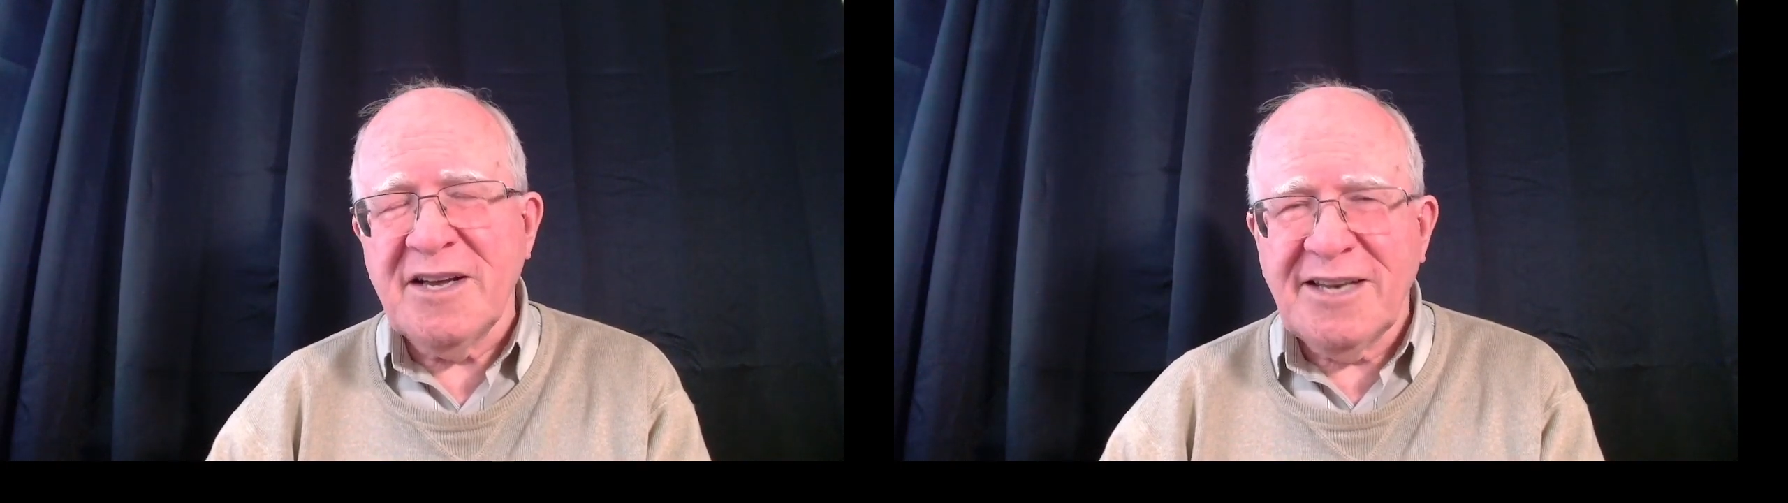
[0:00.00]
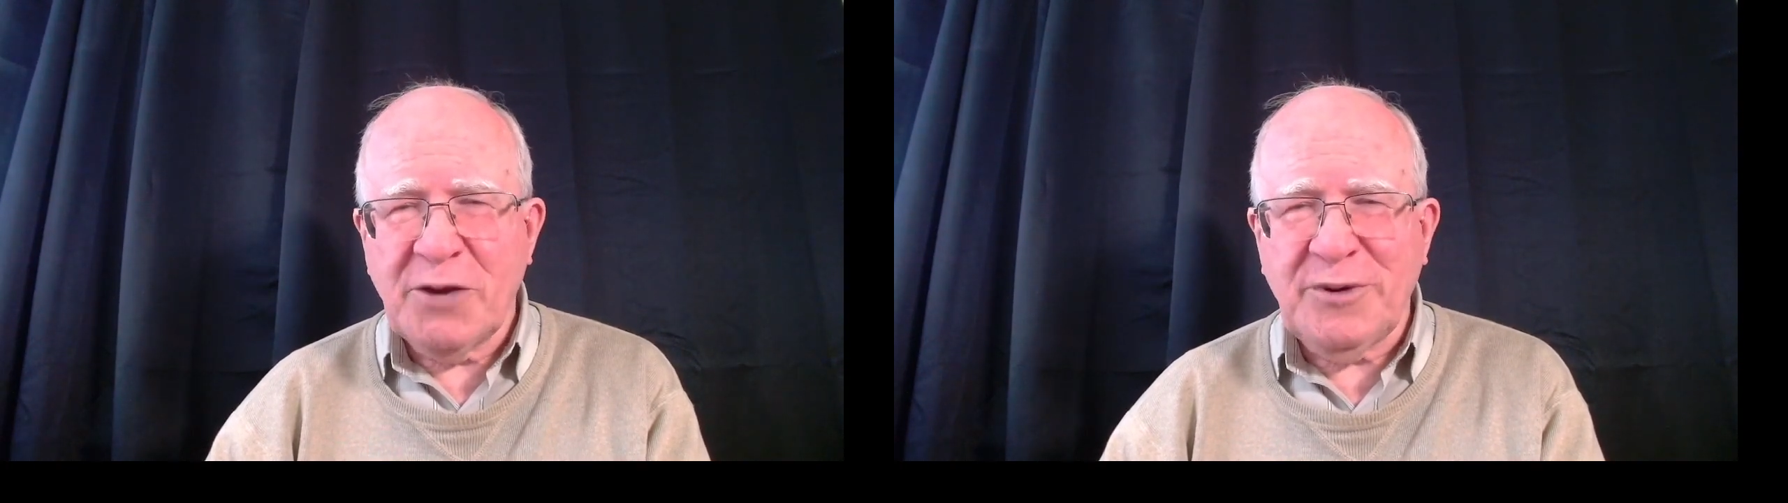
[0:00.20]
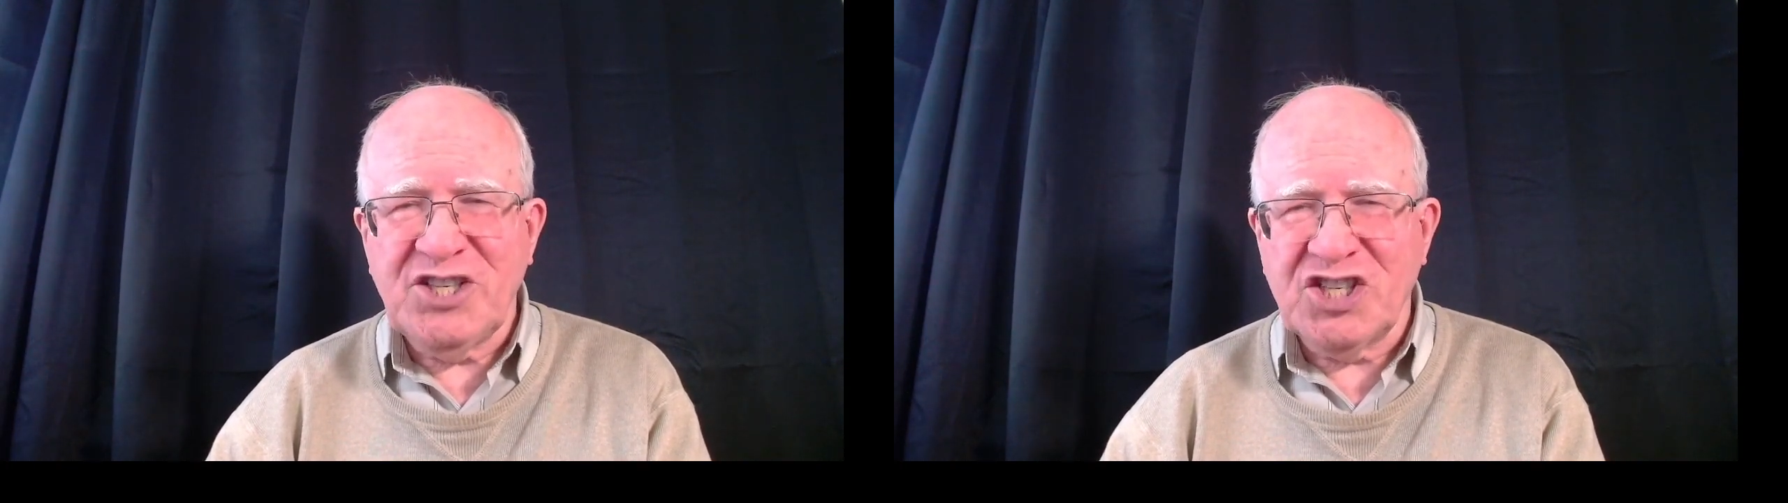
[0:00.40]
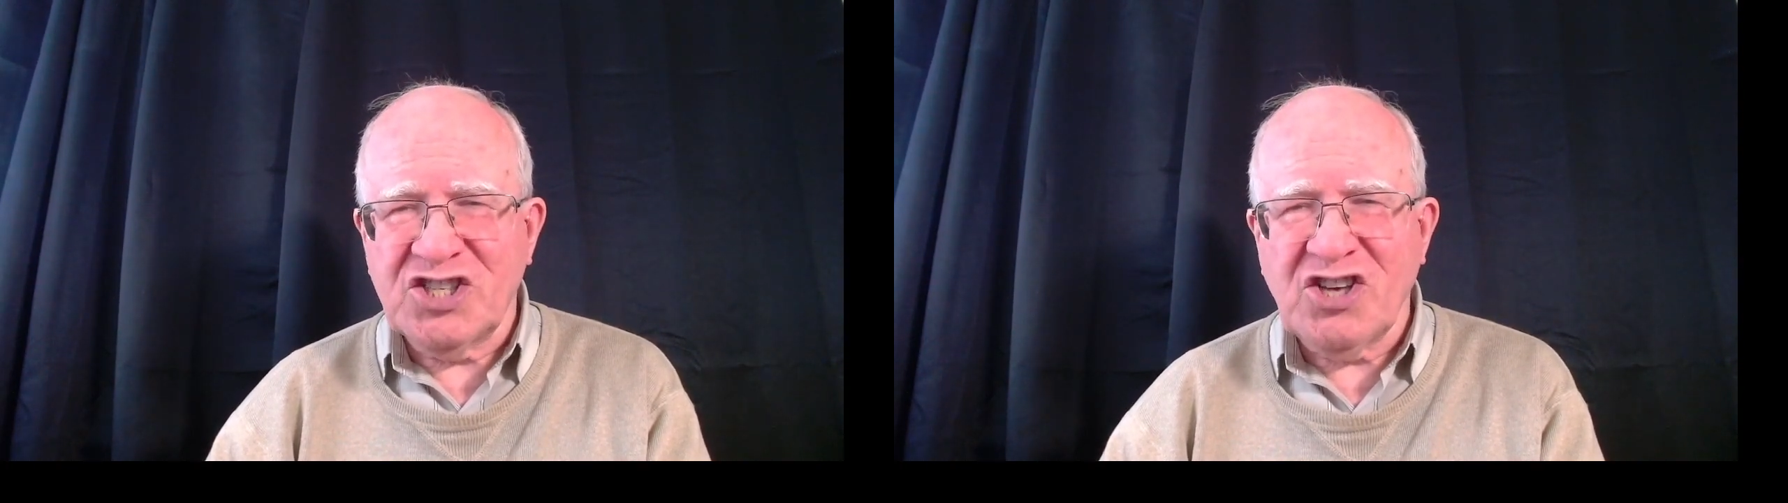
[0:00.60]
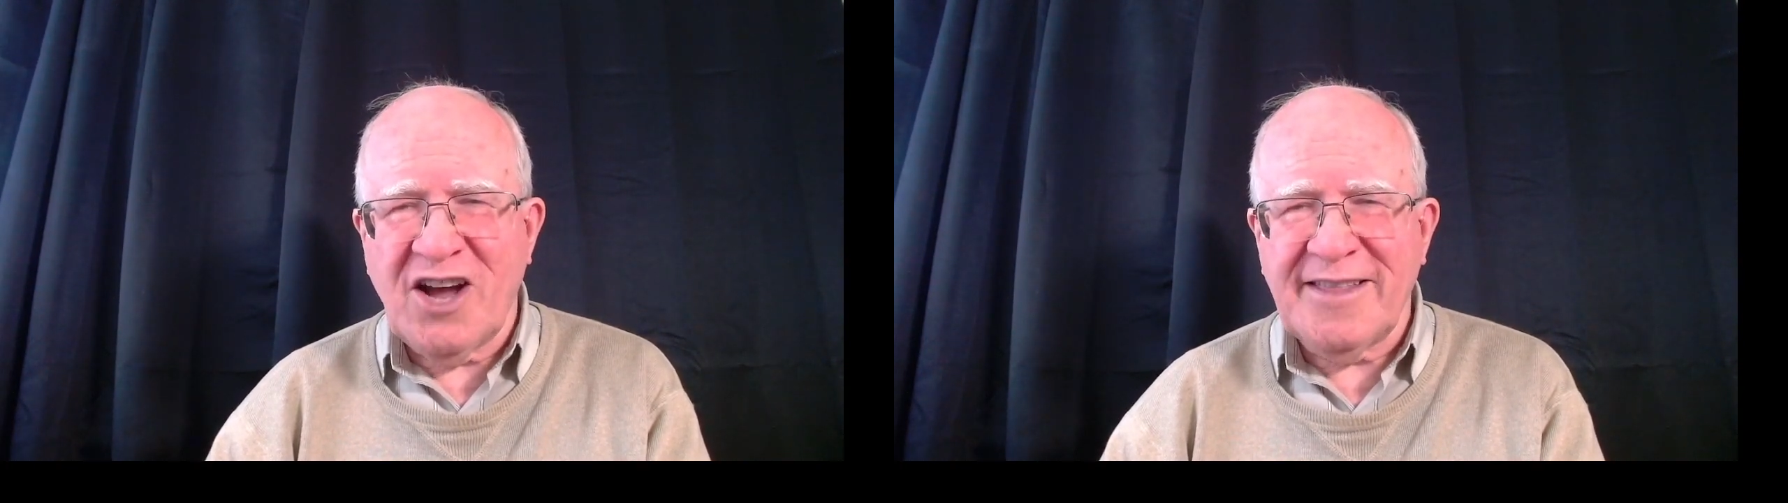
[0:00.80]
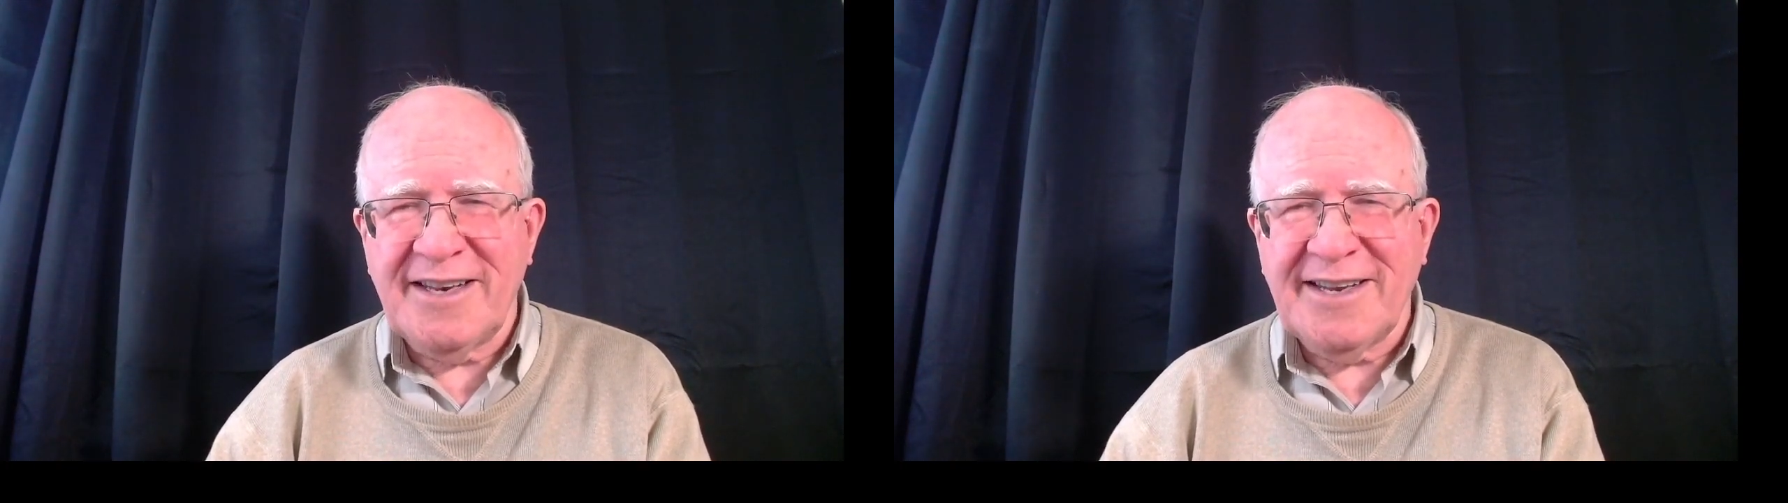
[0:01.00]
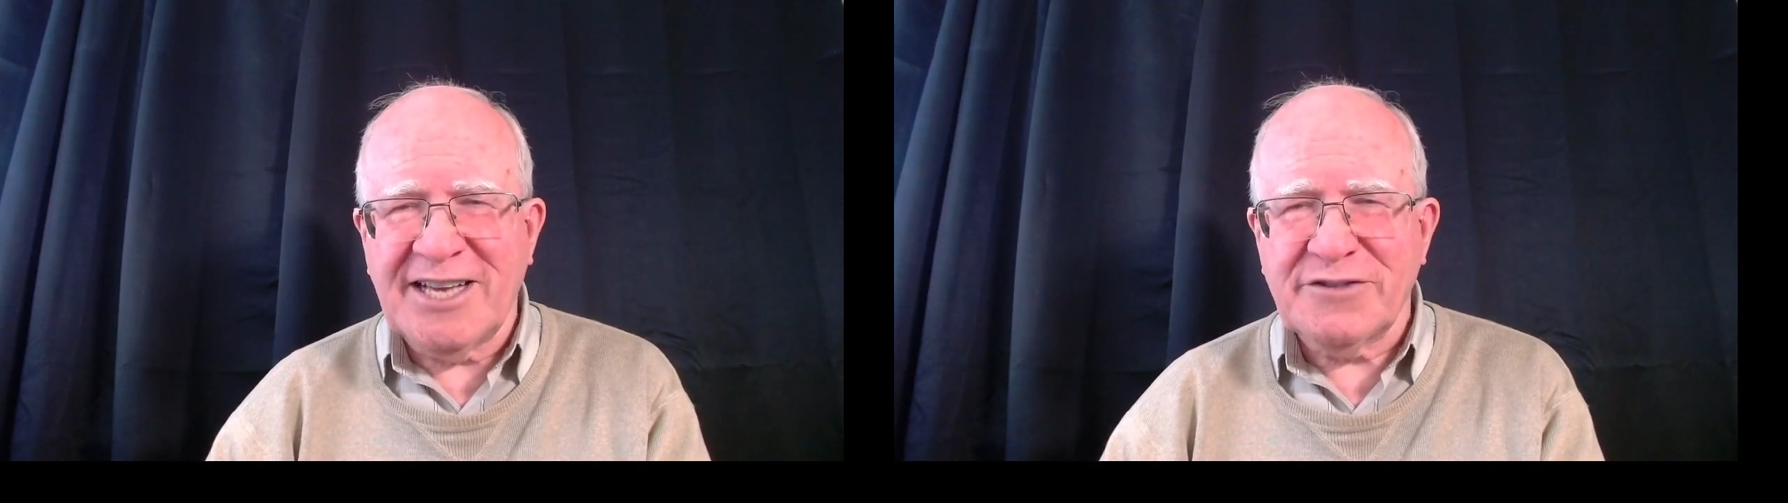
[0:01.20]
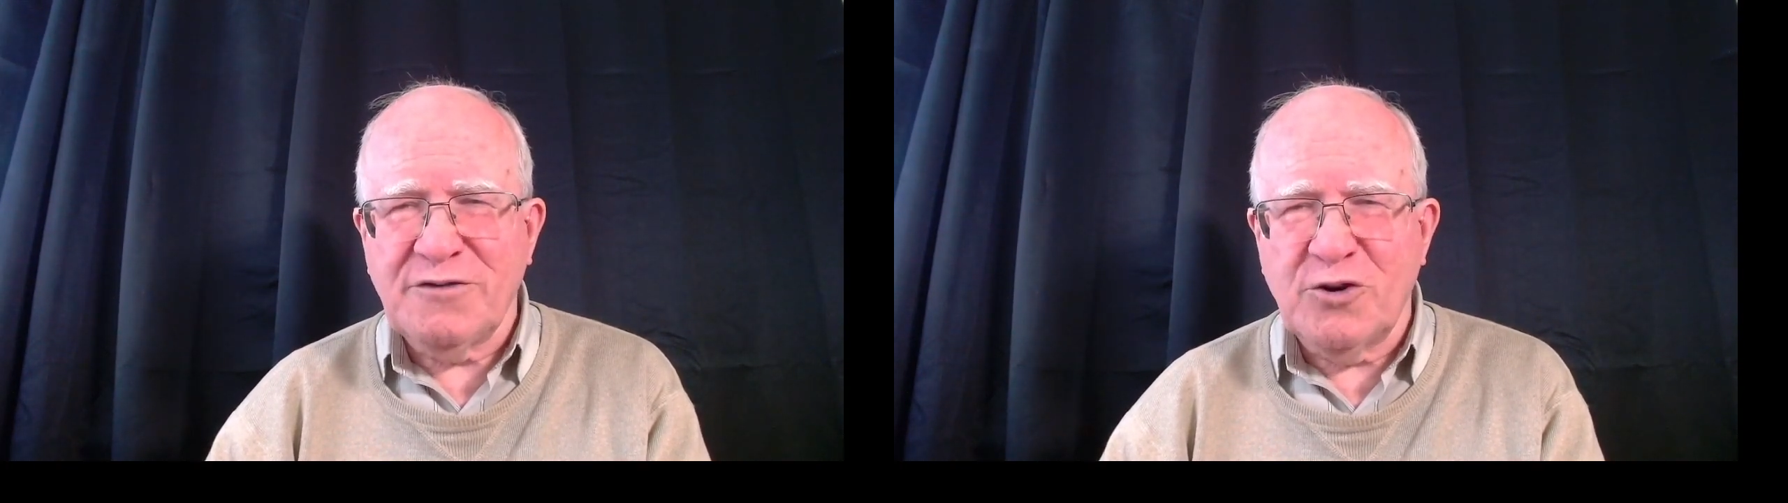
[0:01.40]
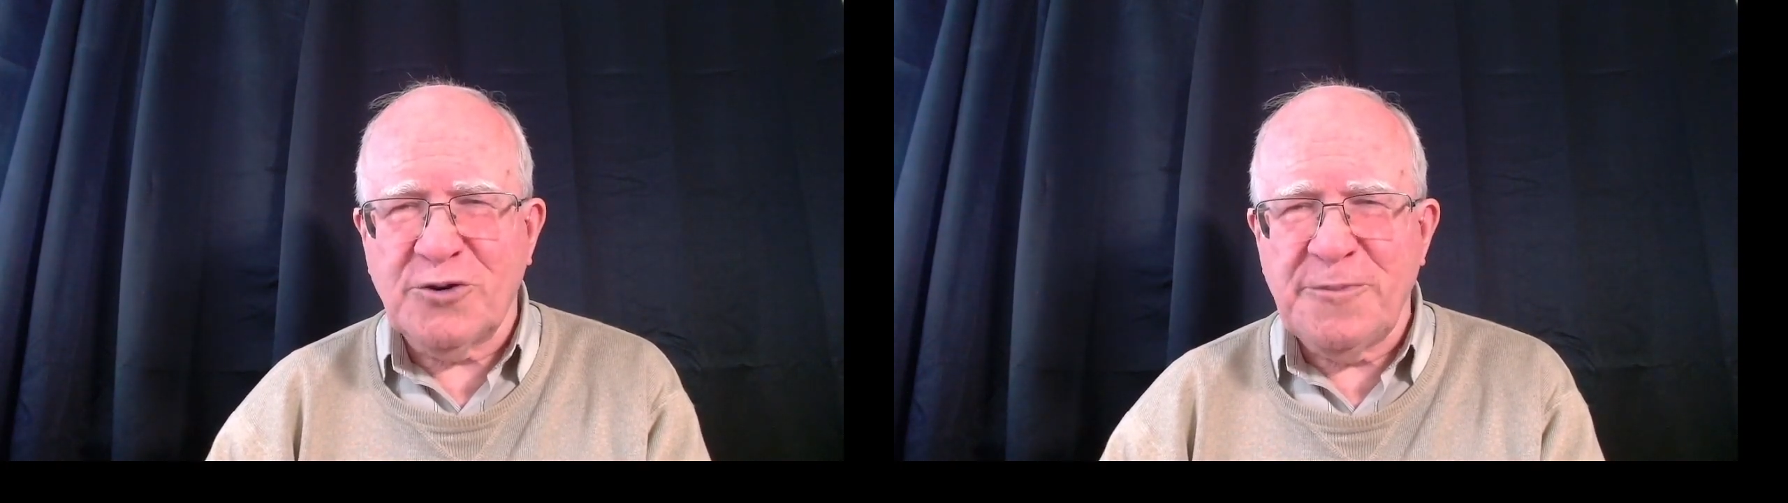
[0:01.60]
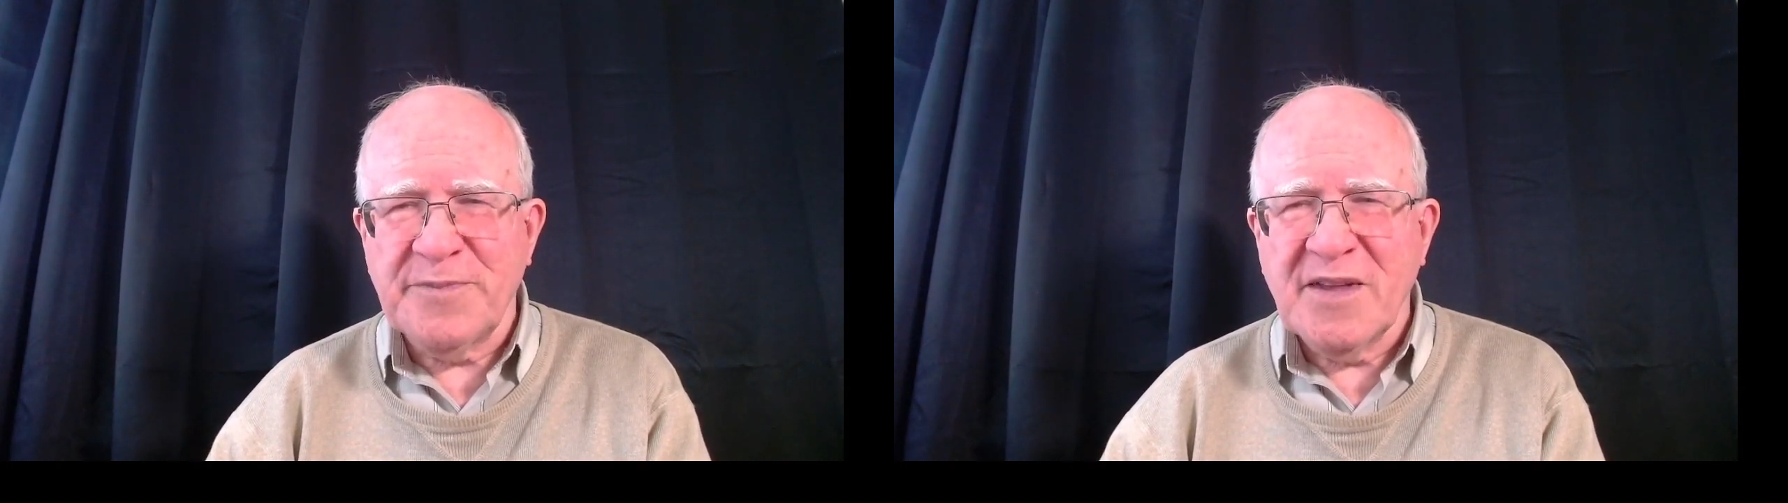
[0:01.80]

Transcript: like we just saw in that last photo.